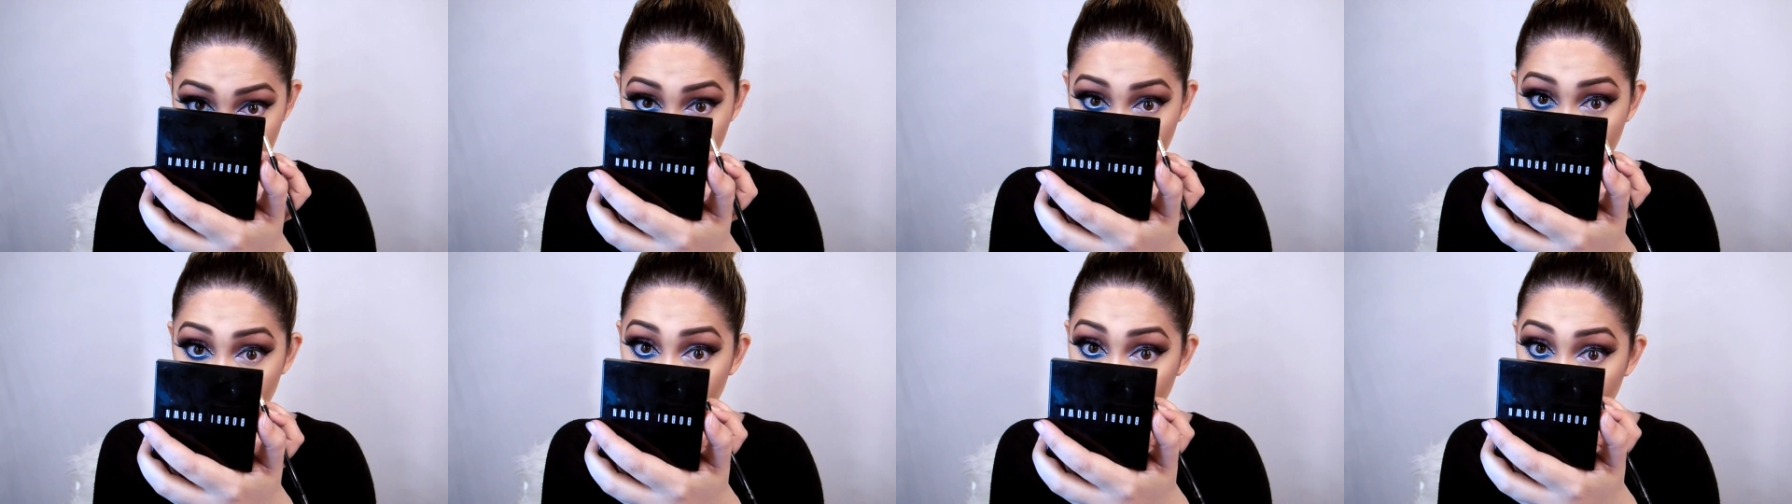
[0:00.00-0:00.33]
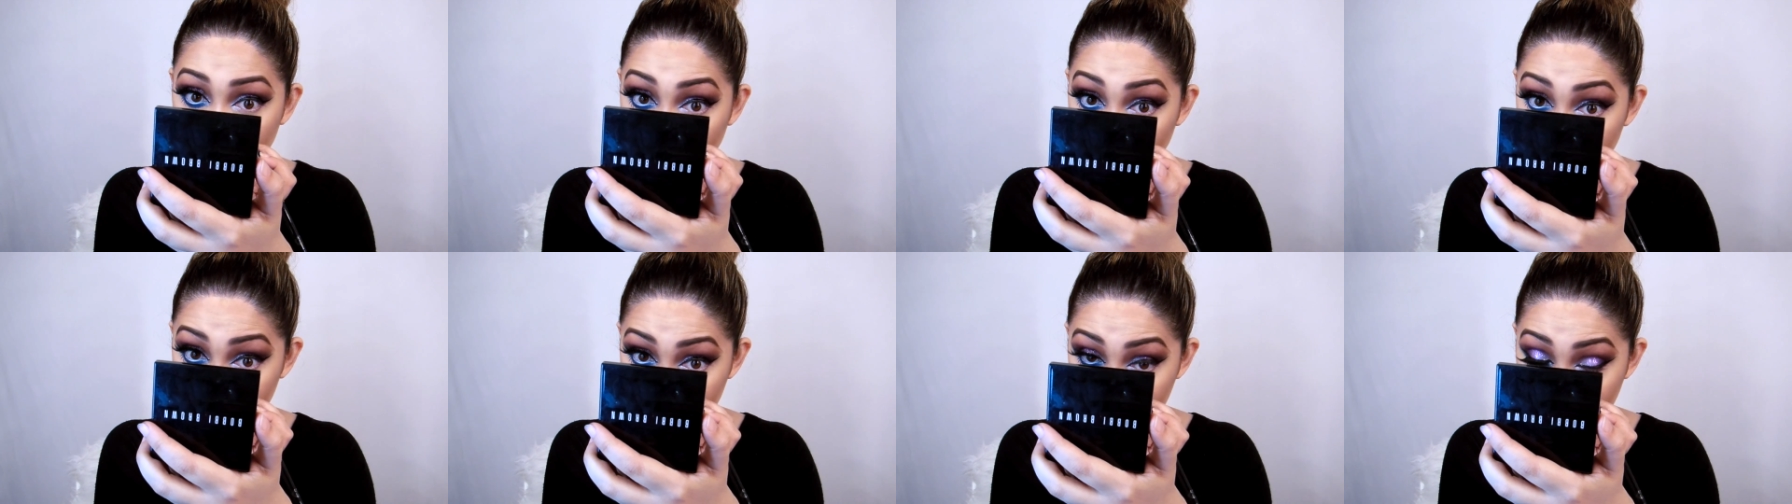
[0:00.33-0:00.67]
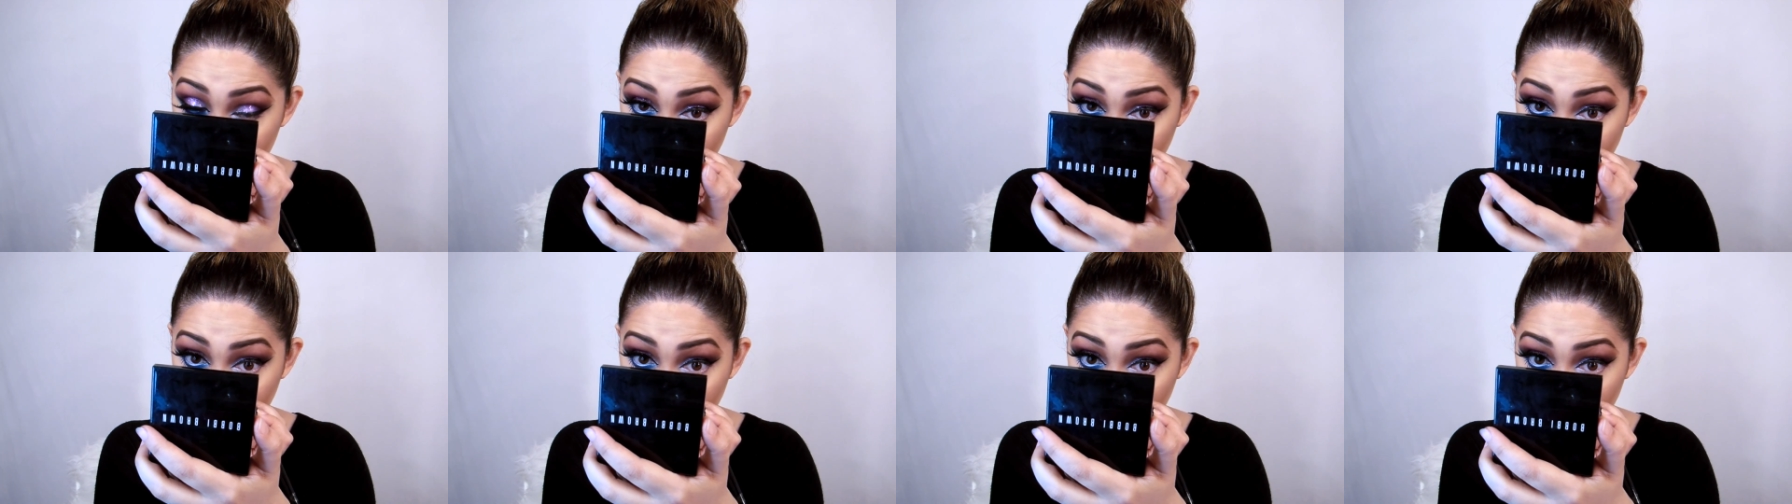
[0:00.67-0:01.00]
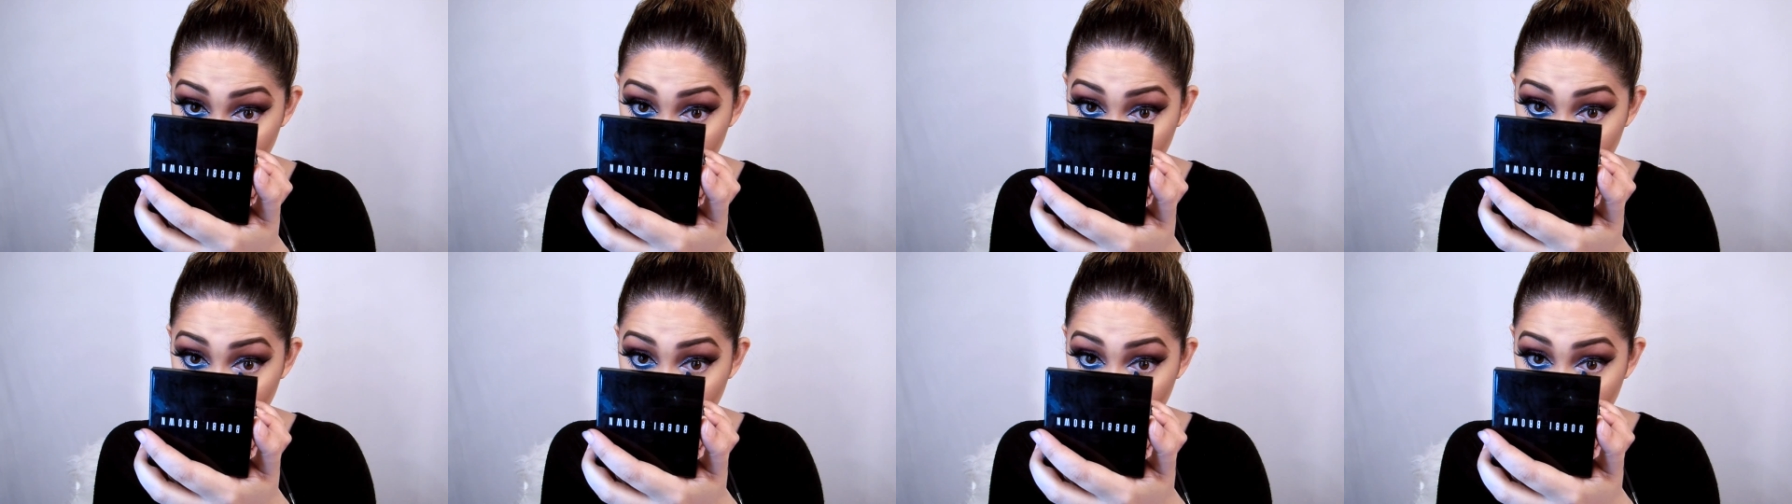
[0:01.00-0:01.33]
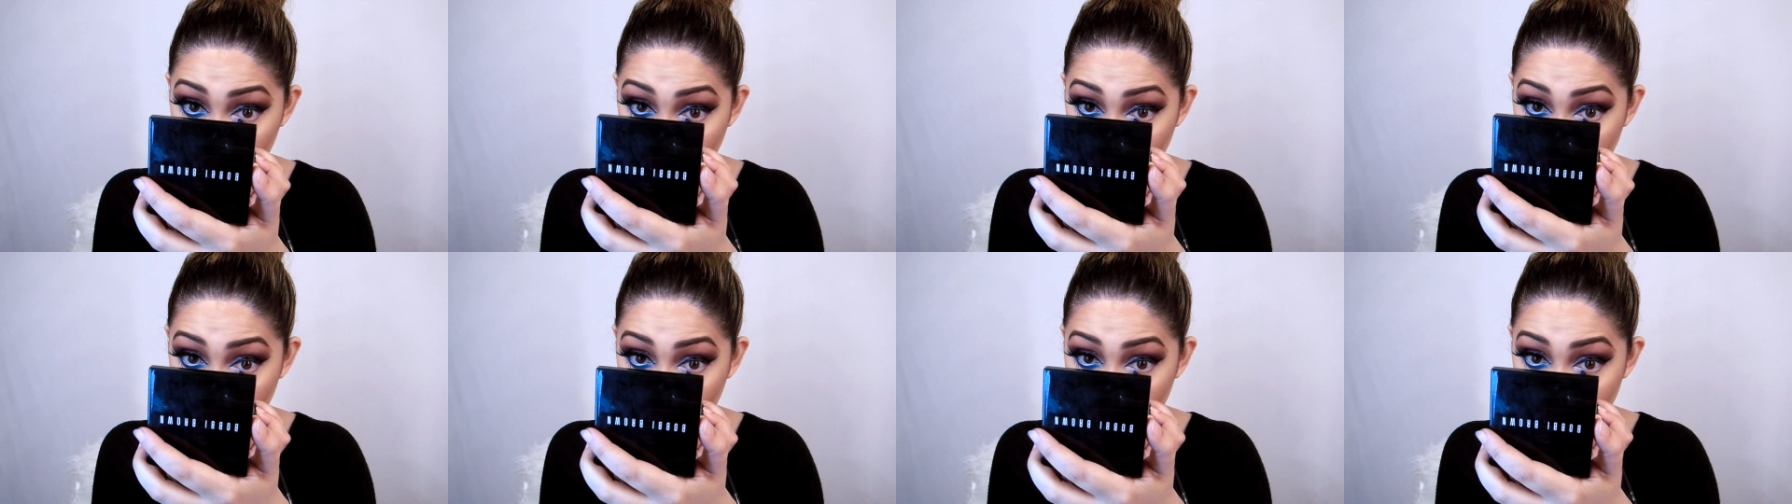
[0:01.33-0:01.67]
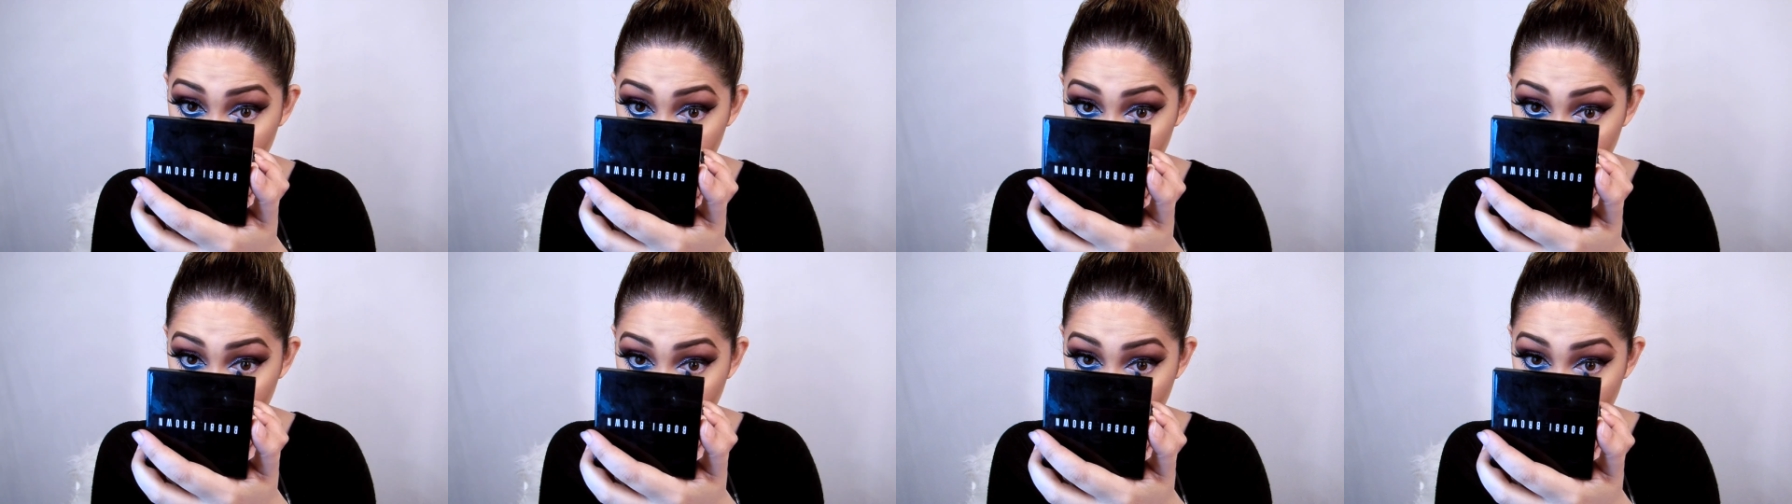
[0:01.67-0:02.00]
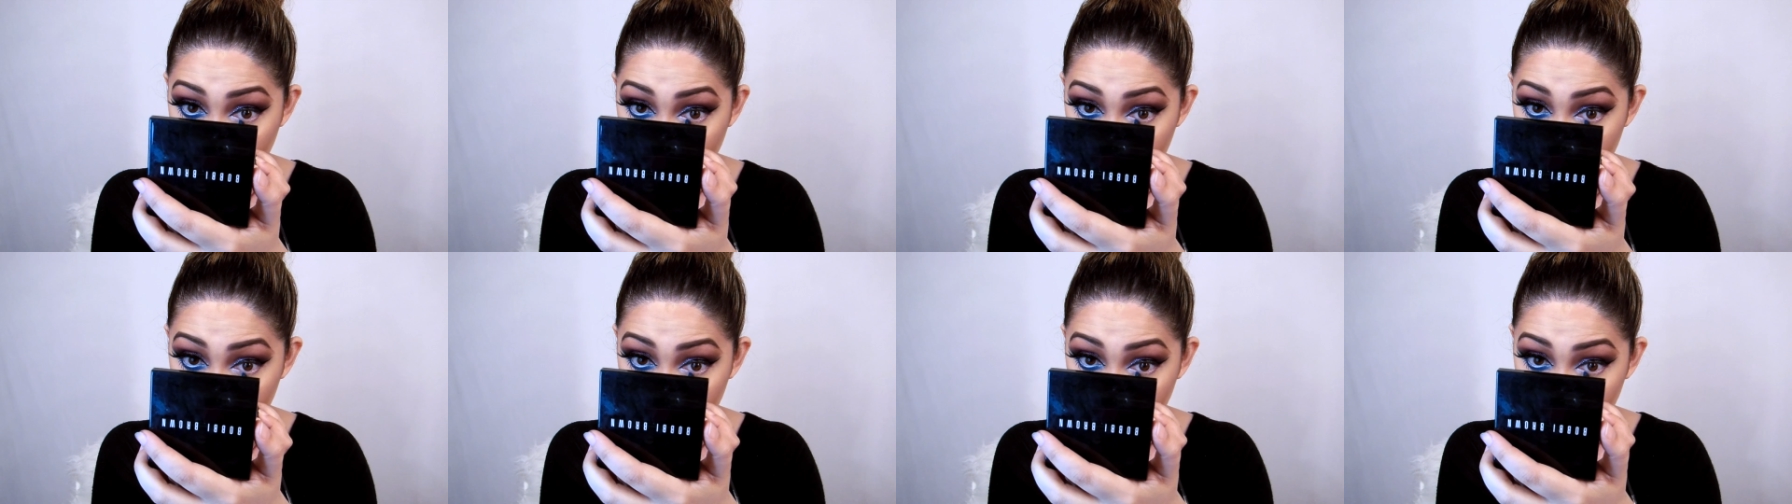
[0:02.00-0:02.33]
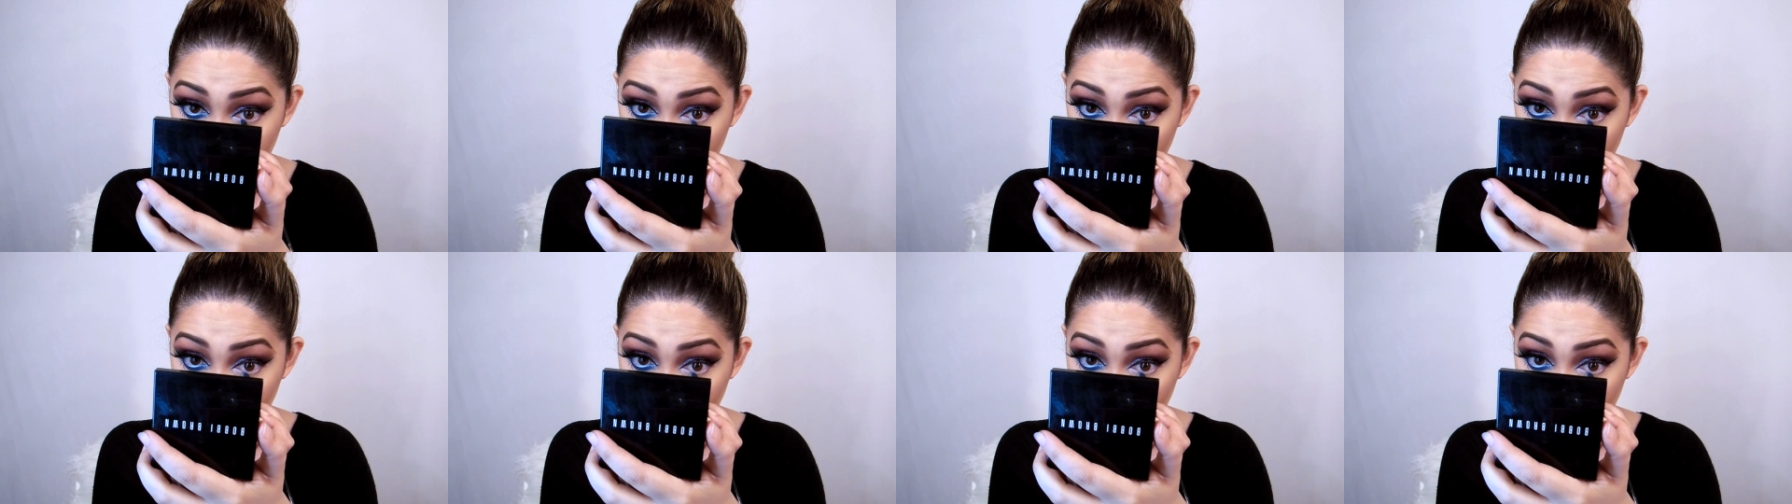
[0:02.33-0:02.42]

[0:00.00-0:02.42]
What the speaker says: So you lift and then